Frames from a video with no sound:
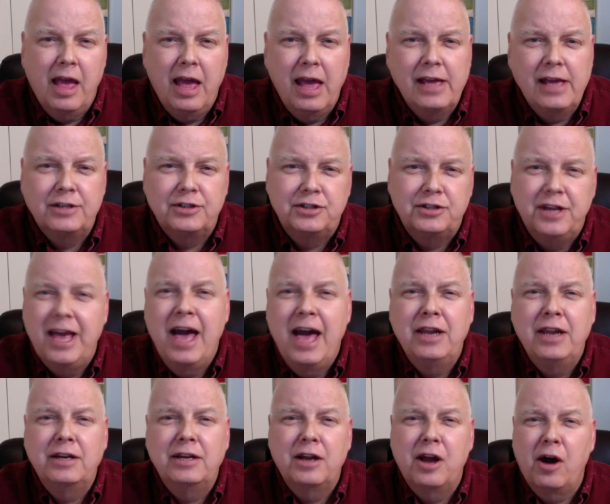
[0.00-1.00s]
is dead
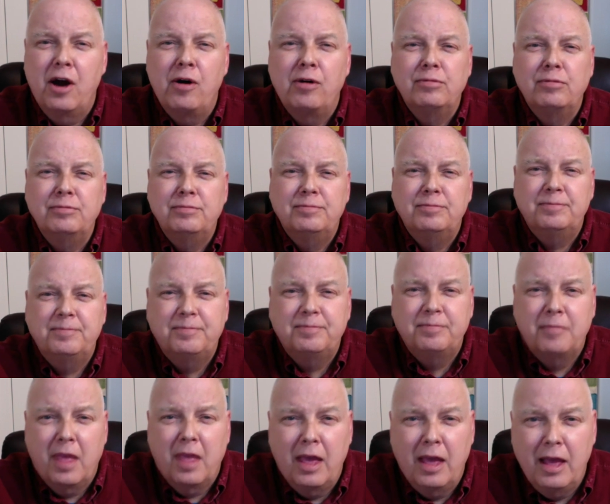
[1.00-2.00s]
and gone.
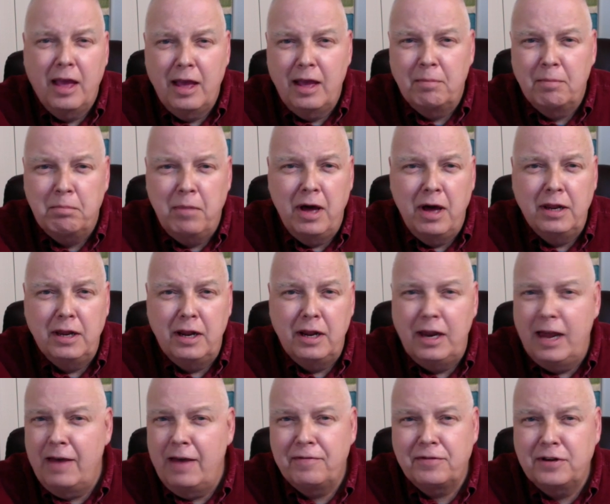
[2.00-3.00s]
But he
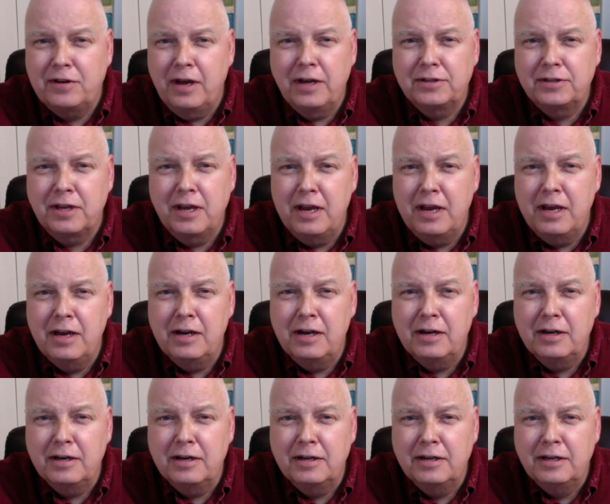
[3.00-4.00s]
left us here
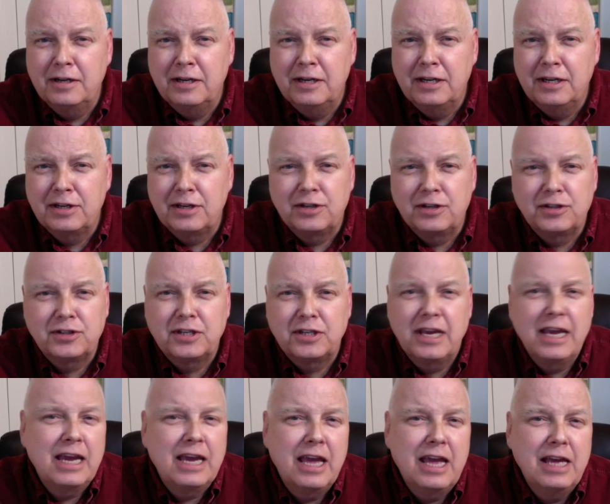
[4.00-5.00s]
to
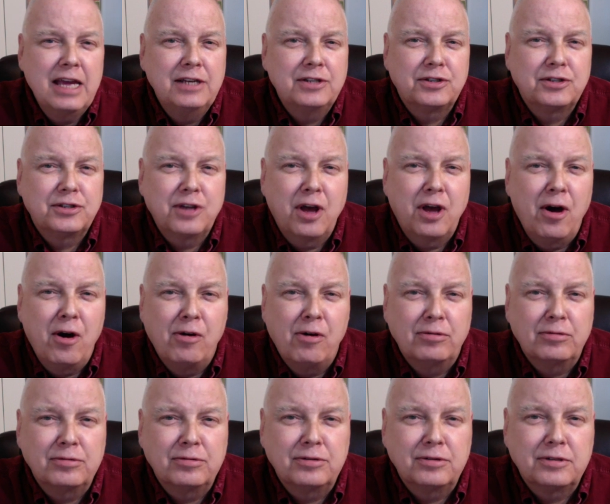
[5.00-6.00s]
sing his
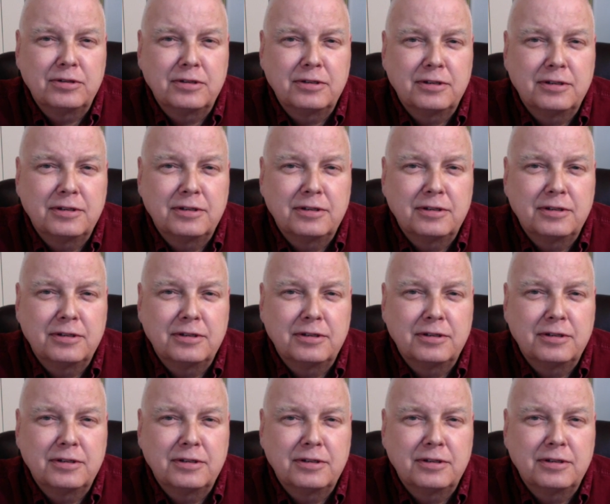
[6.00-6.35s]
songs.